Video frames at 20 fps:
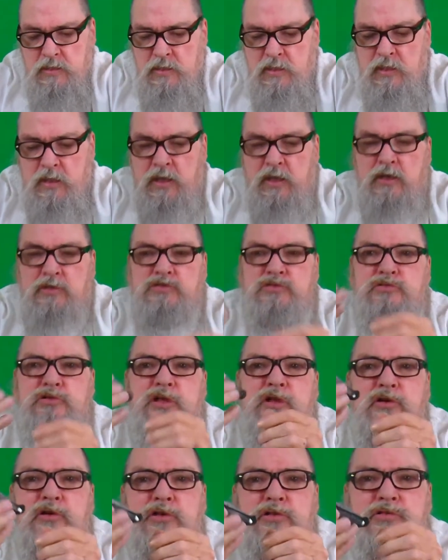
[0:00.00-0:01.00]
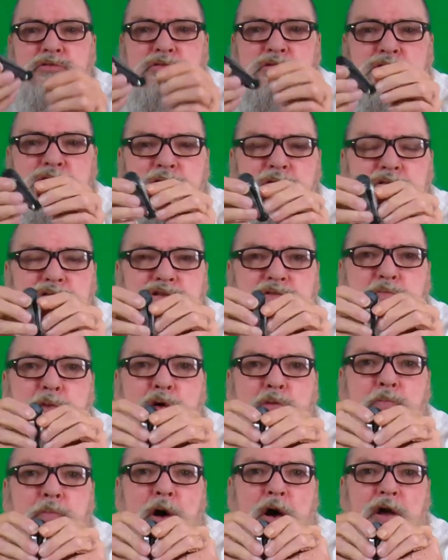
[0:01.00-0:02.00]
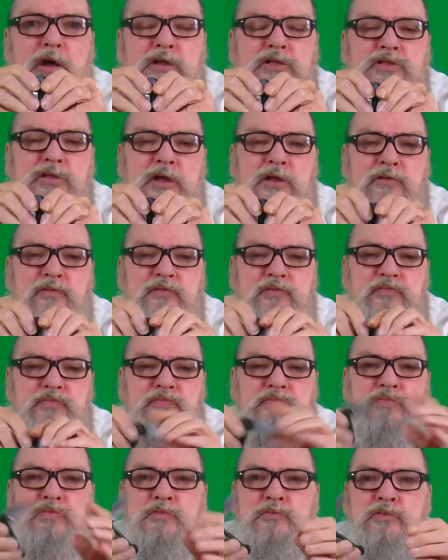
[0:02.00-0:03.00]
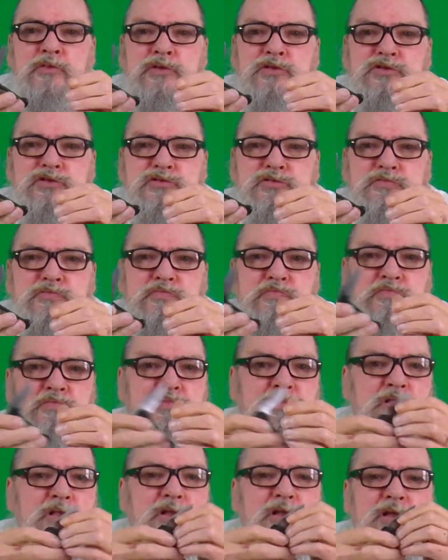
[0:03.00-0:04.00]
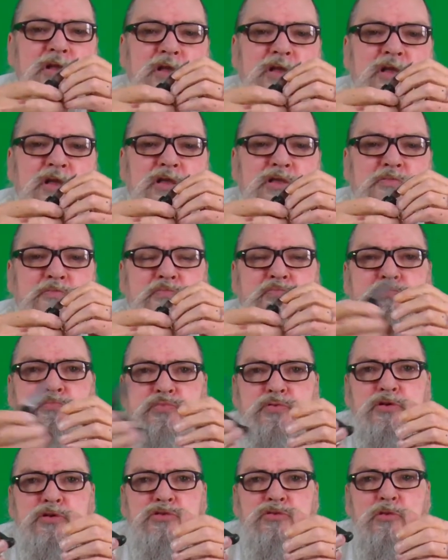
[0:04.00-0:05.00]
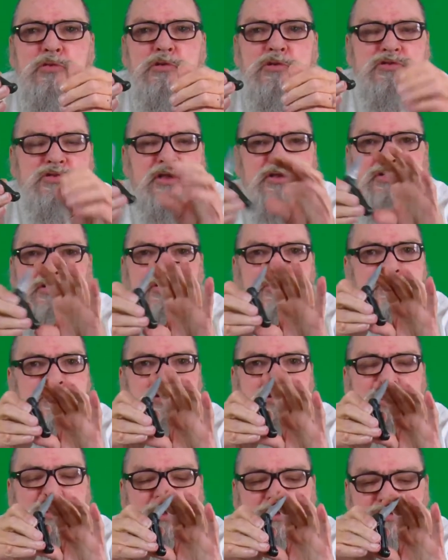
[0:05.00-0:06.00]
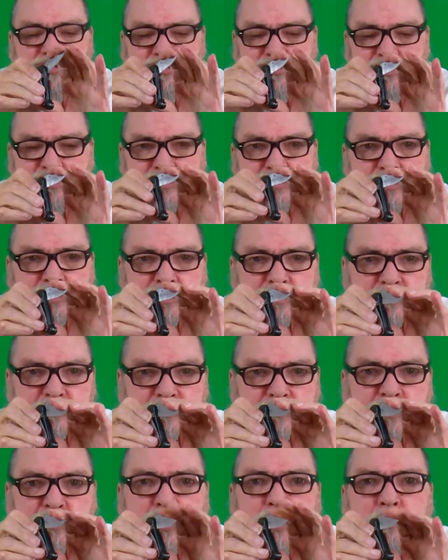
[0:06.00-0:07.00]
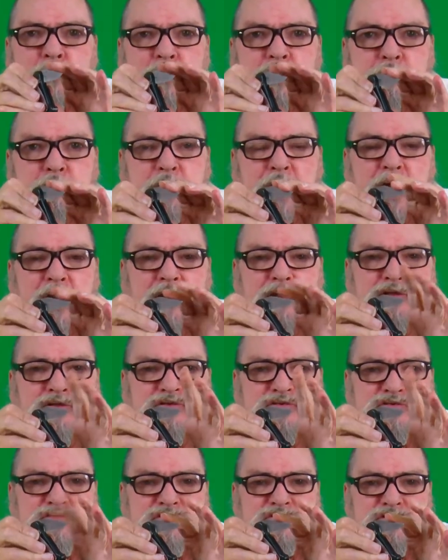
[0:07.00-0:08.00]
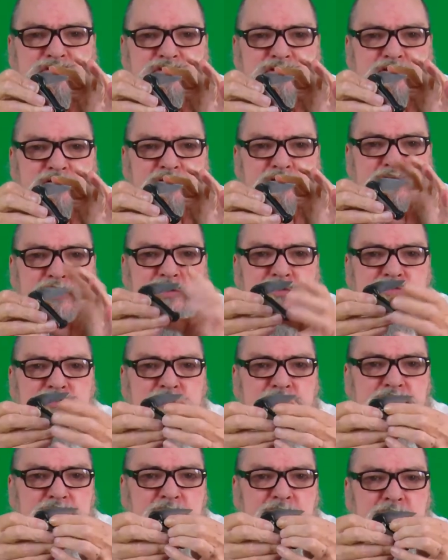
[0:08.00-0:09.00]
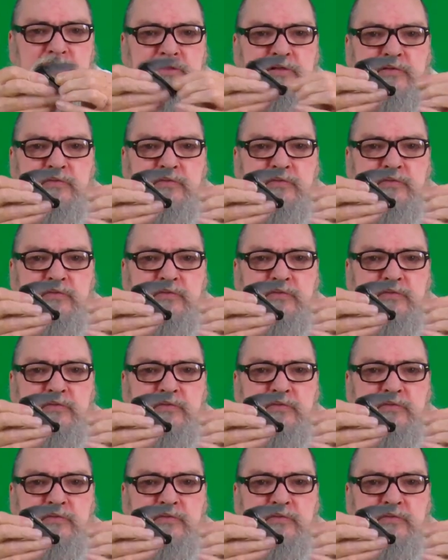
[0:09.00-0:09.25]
I also carry a little small pocket knife, which is pretty dull because I use it constantly for opening packages and different things like that.